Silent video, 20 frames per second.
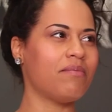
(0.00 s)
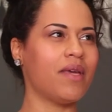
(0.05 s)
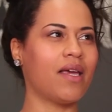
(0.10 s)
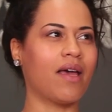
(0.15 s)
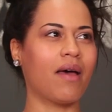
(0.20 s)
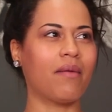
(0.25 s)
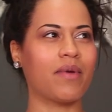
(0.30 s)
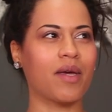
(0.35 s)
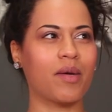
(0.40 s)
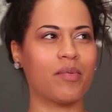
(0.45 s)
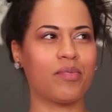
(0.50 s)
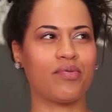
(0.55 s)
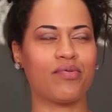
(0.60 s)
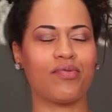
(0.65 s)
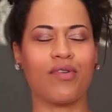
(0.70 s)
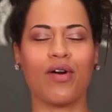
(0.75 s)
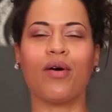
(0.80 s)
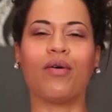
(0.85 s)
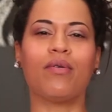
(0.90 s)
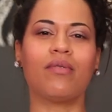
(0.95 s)
becoming a
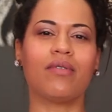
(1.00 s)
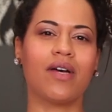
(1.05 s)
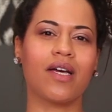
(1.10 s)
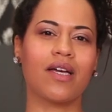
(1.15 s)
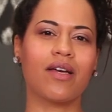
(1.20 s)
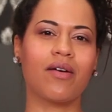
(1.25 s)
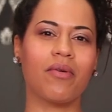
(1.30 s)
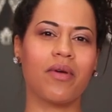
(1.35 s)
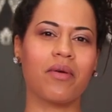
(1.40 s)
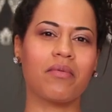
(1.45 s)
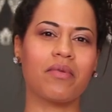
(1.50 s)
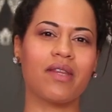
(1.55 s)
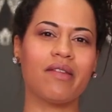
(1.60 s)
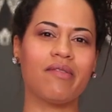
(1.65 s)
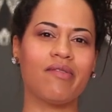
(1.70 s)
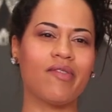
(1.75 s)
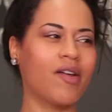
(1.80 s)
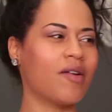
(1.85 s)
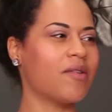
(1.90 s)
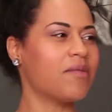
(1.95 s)
pro at going with the
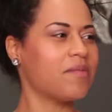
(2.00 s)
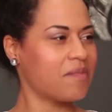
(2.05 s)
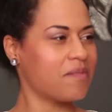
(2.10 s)
flow.